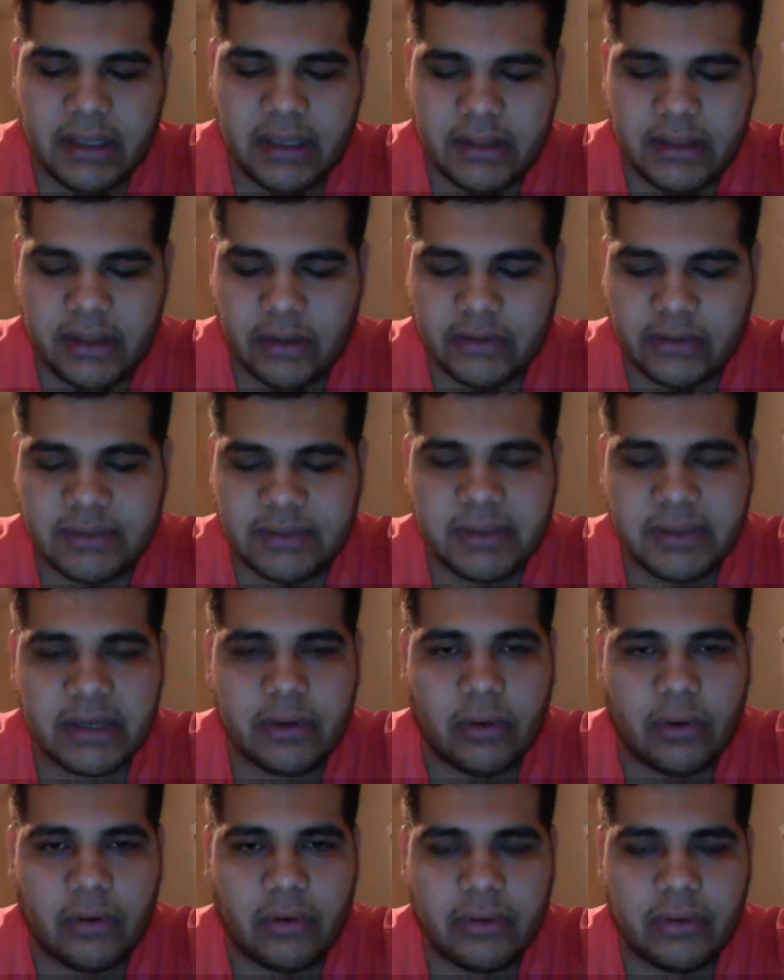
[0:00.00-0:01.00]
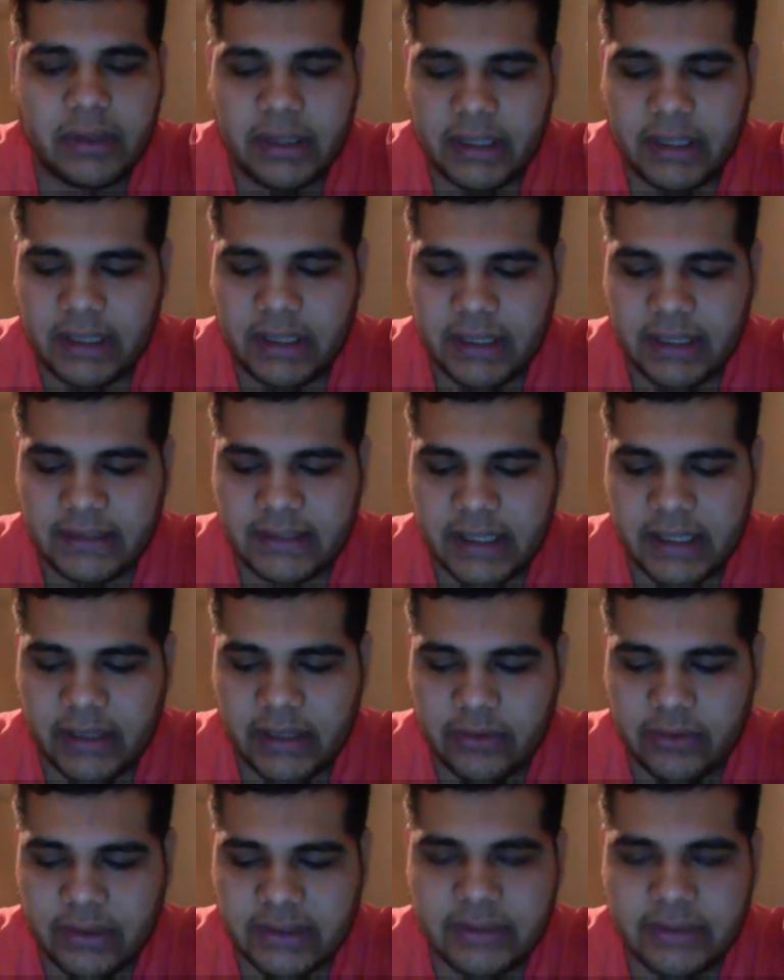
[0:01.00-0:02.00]
The ultimate goal is to
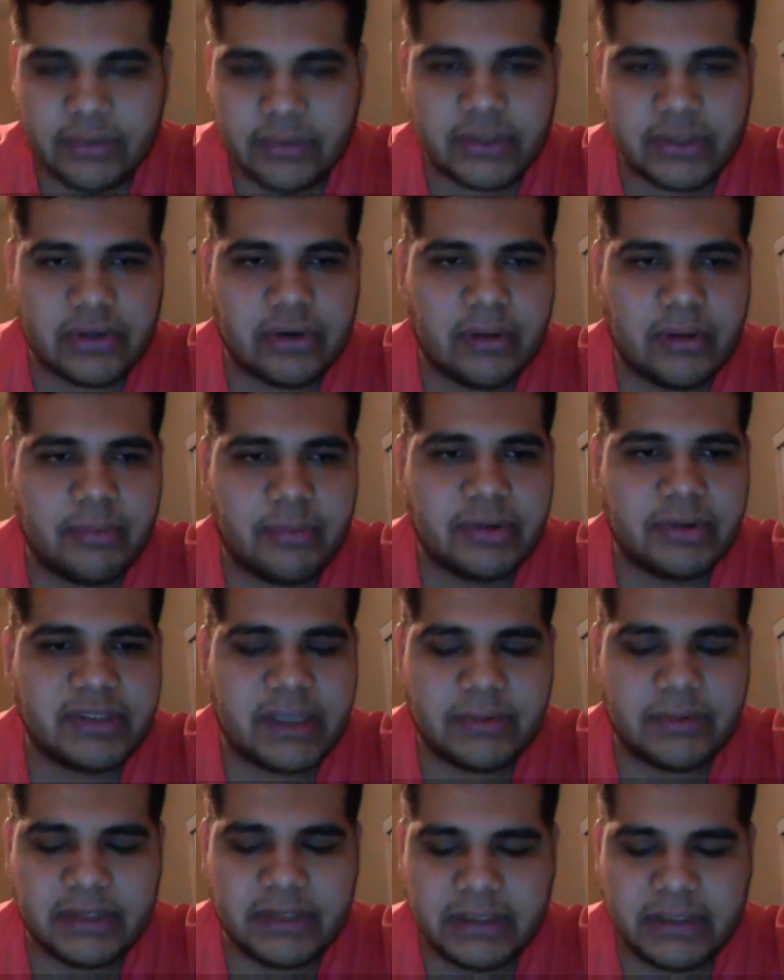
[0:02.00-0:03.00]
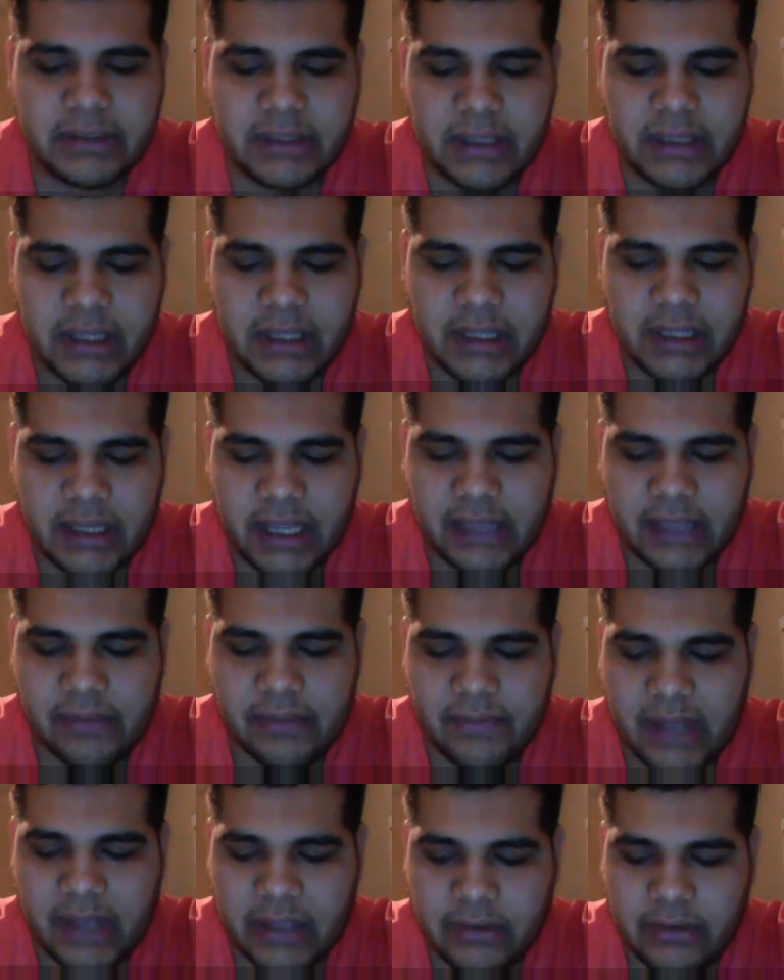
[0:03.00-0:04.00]
increase the return on perception and the
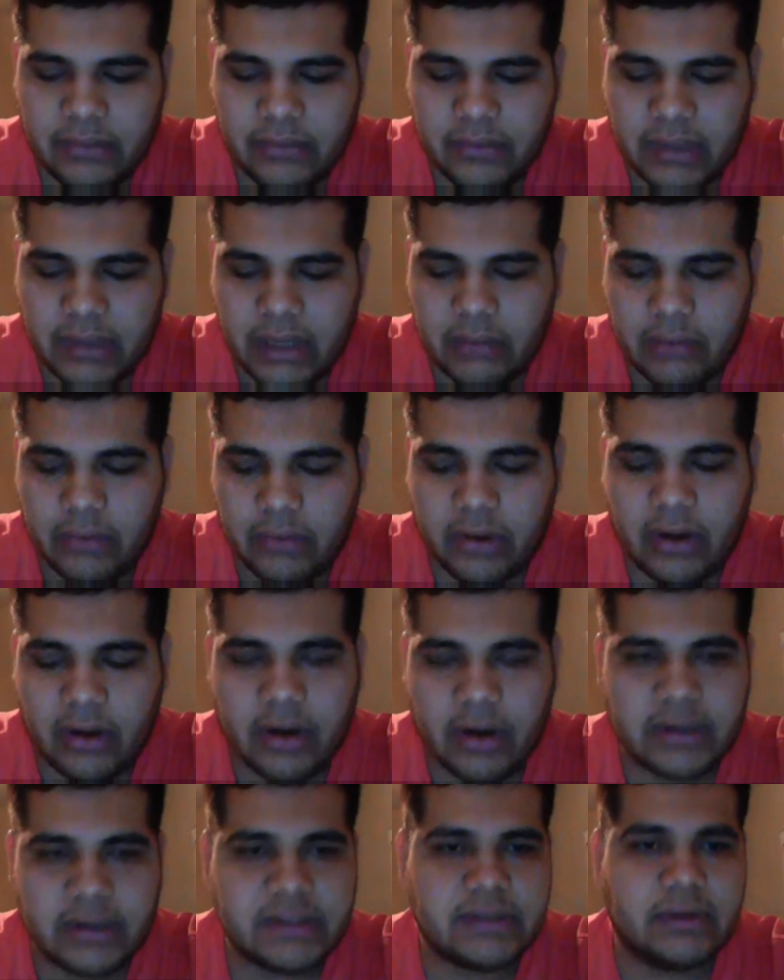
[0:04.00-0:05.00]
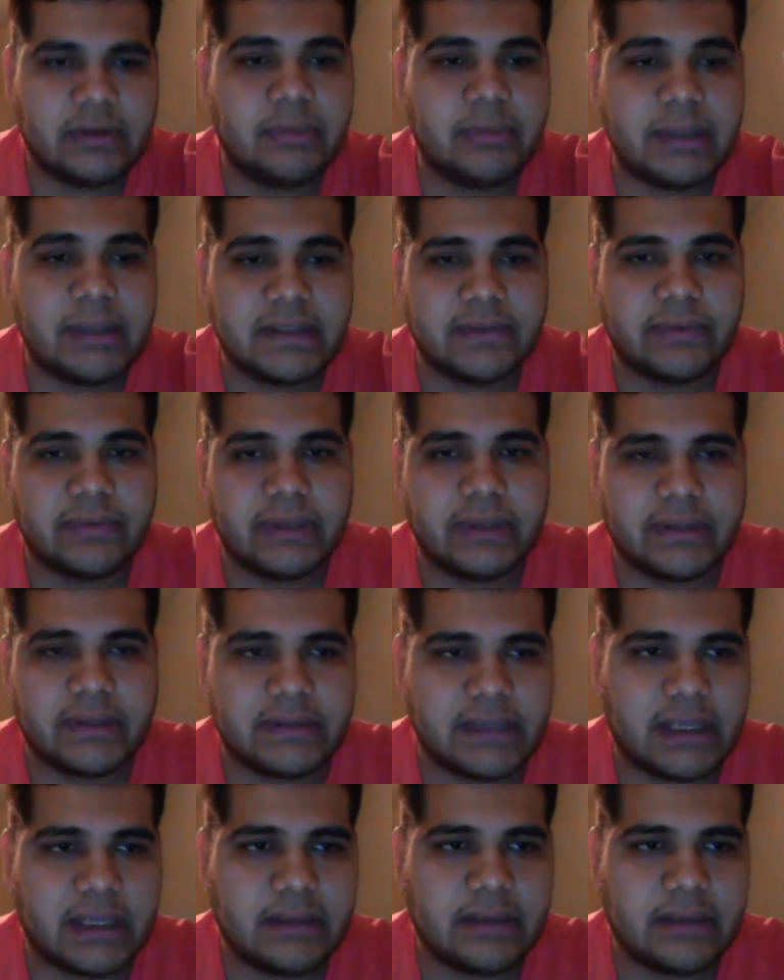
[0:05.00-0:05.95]
value in regards to a piece of real estate.